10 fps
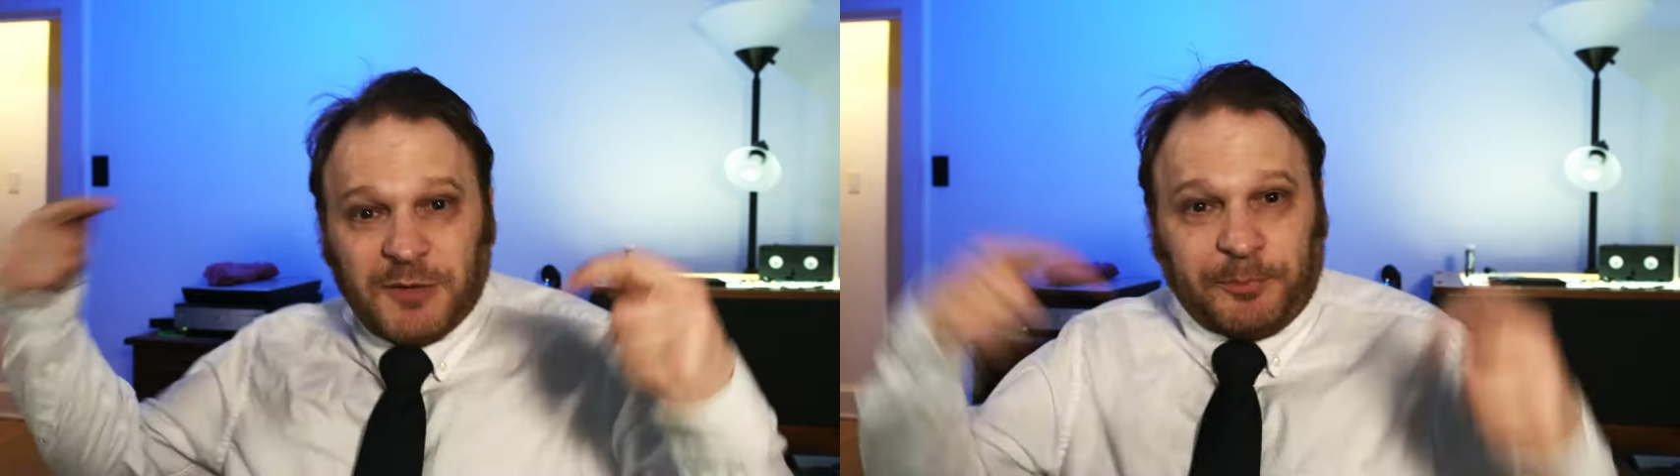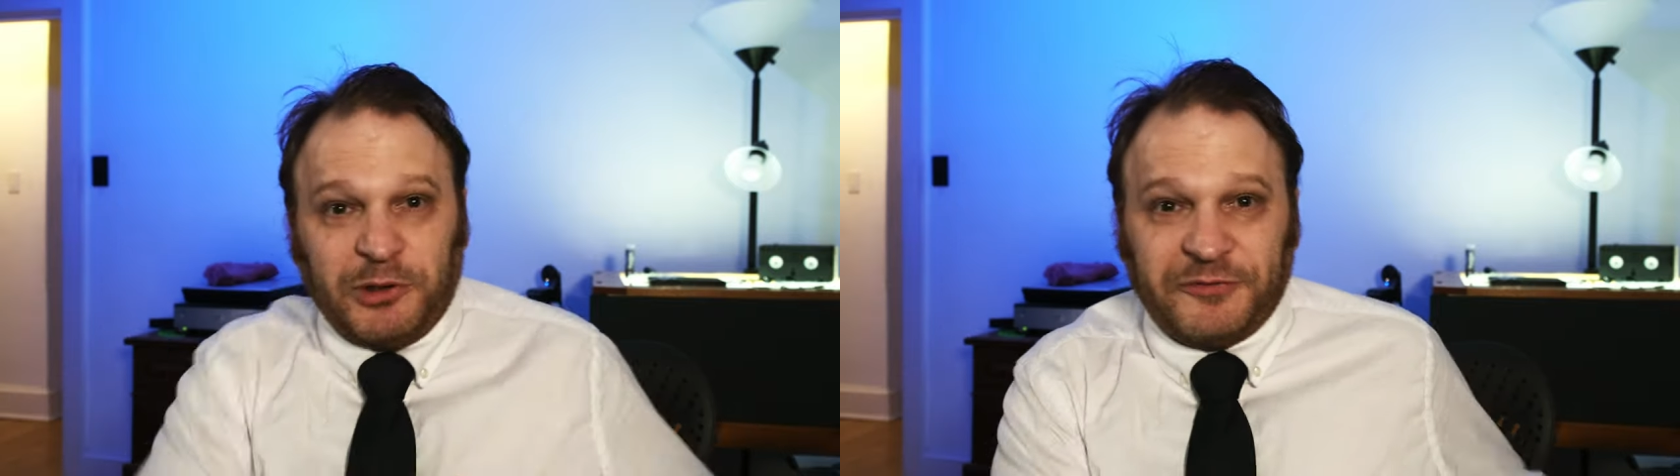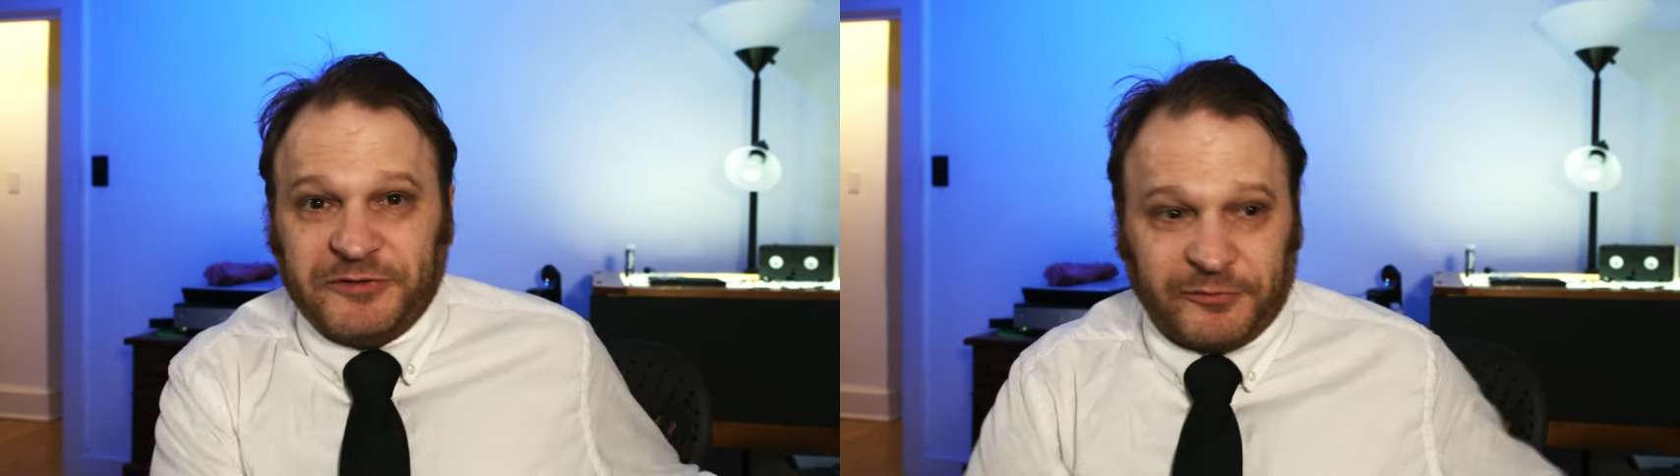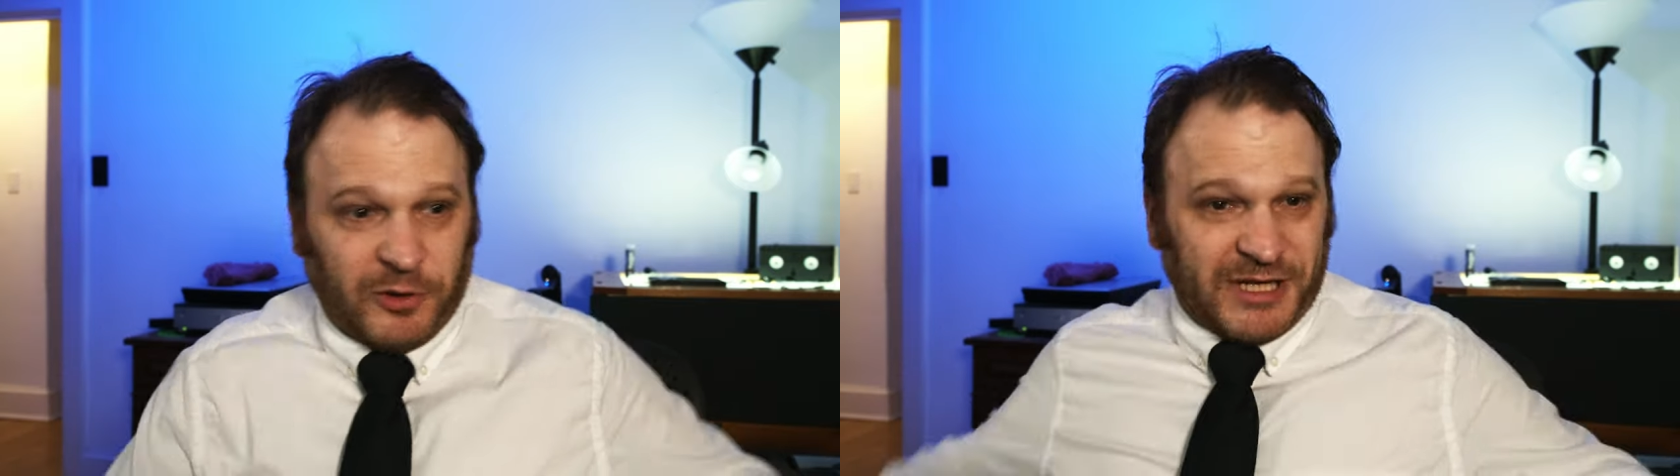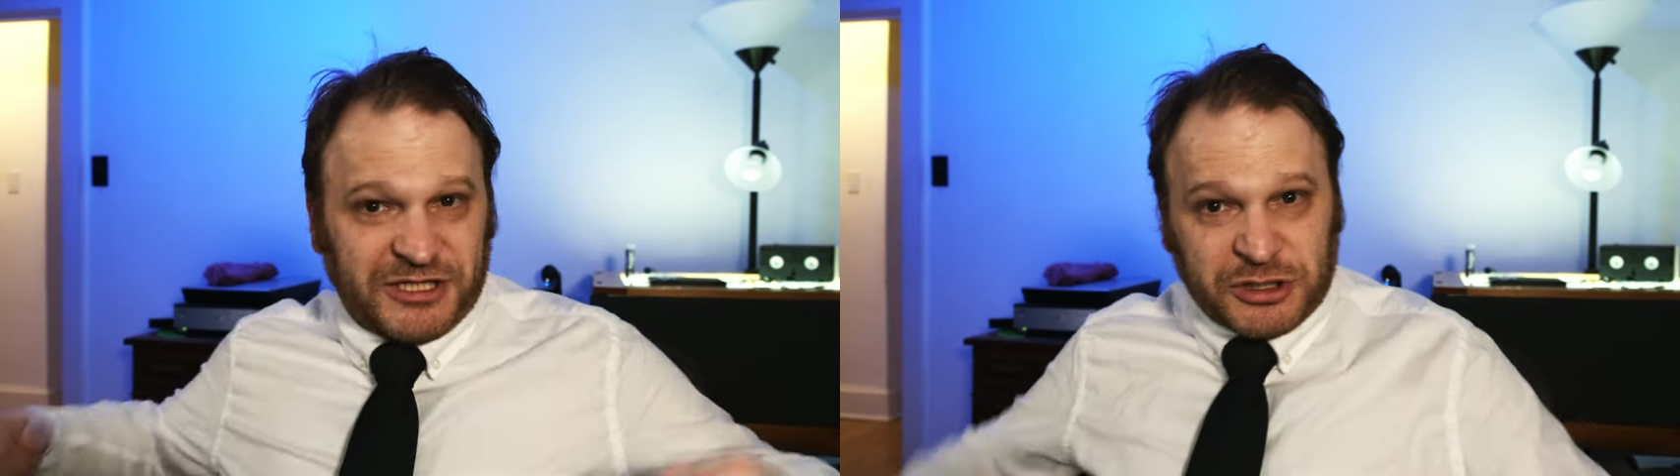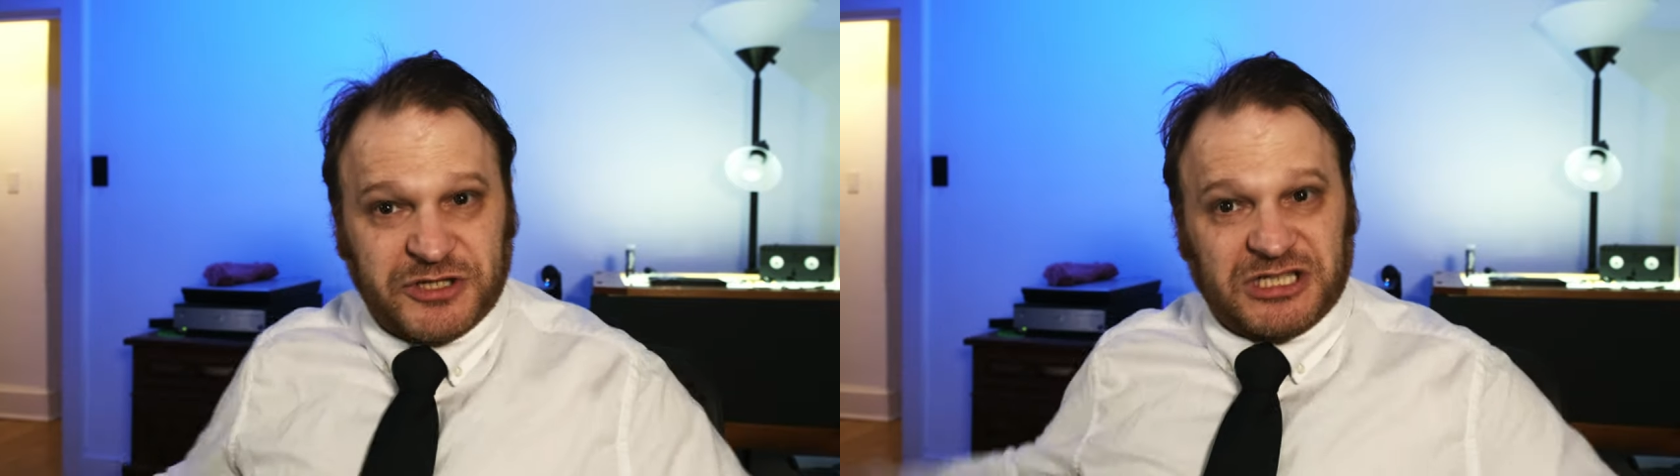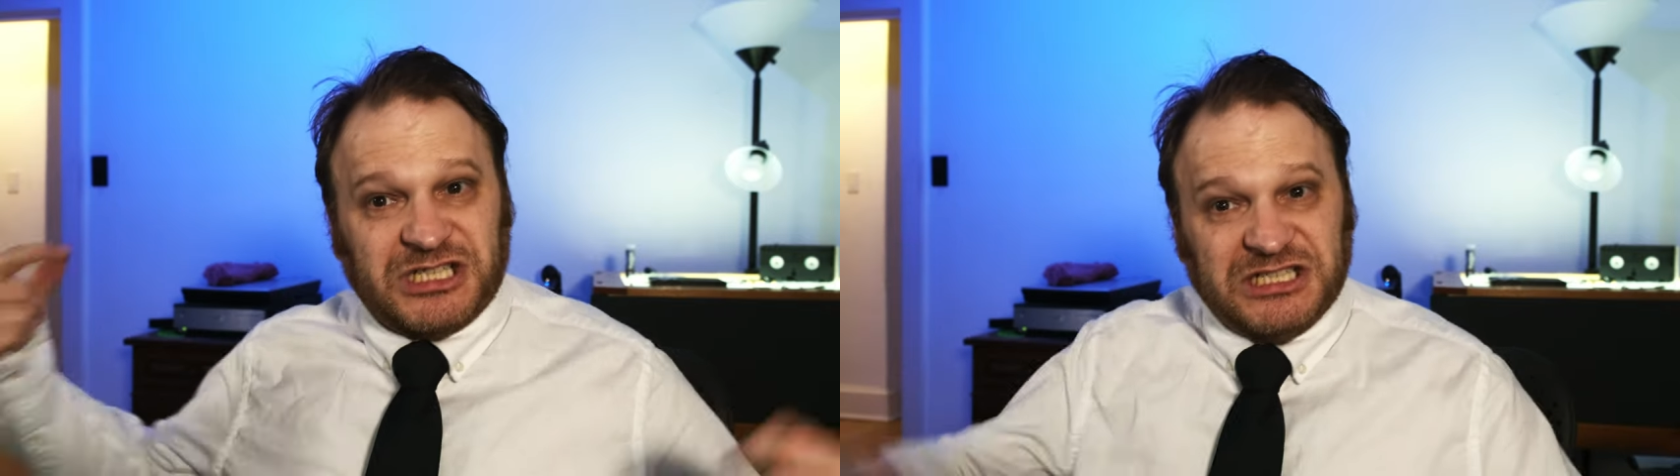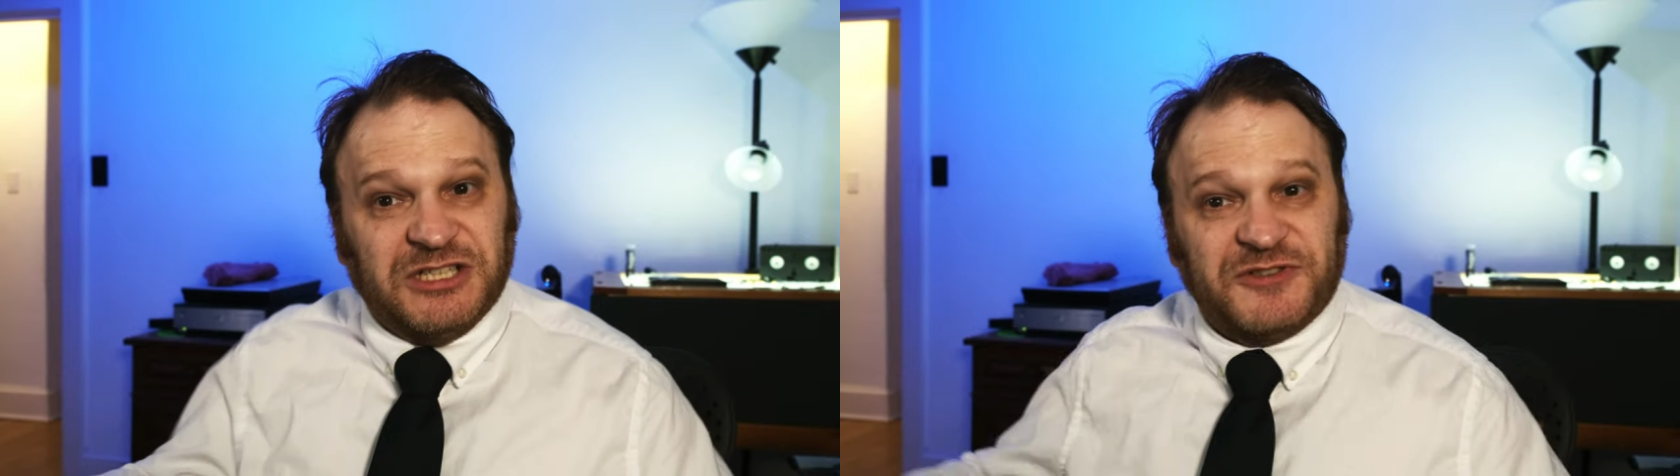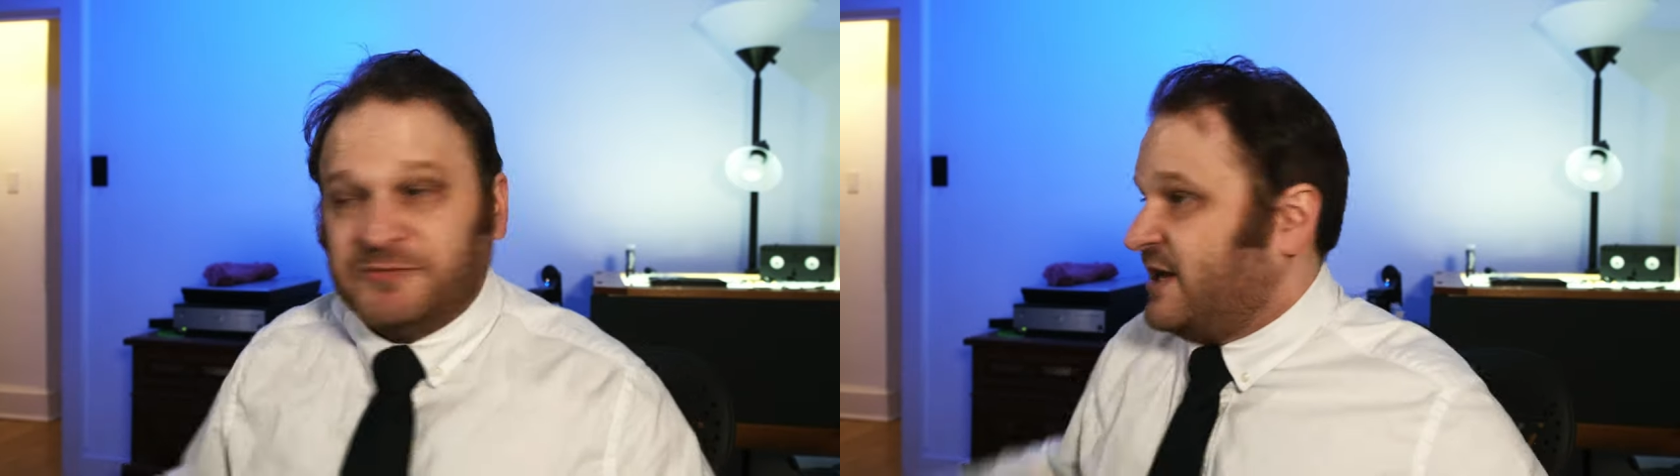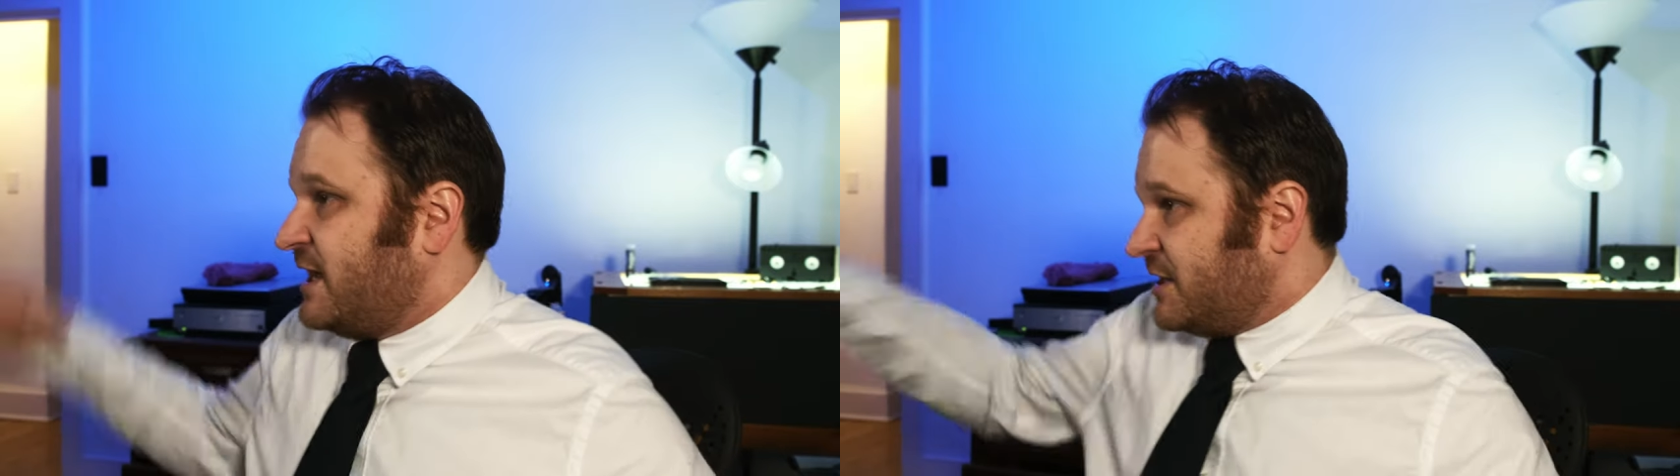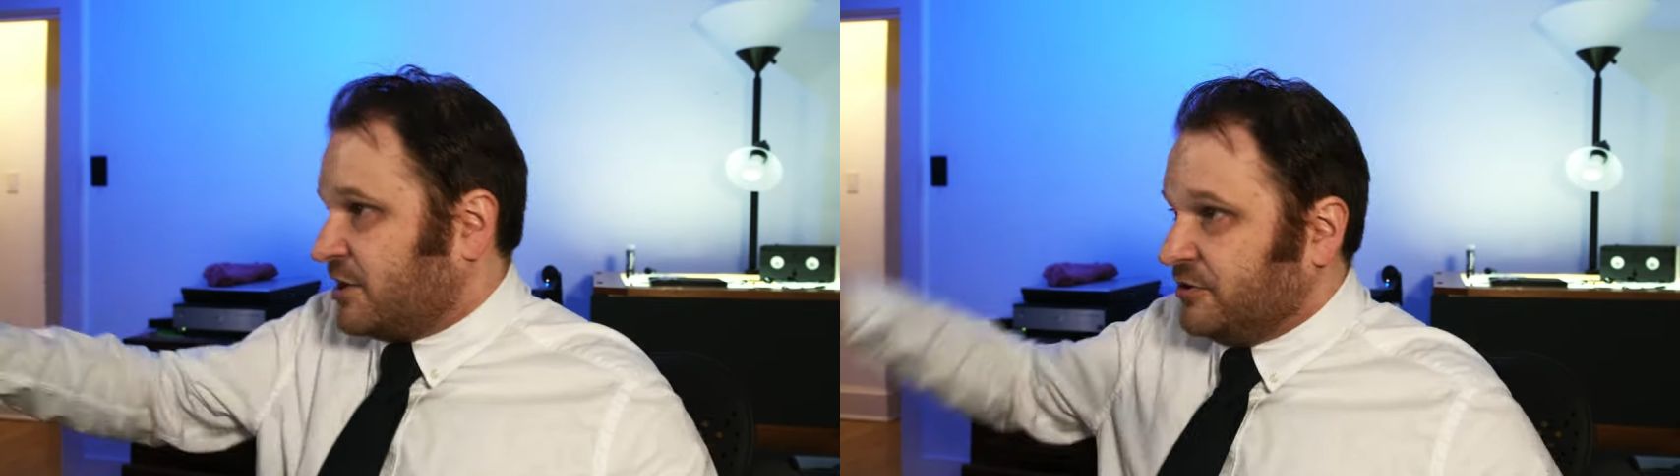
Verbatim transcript: prove to this woman that you're the alpha man here.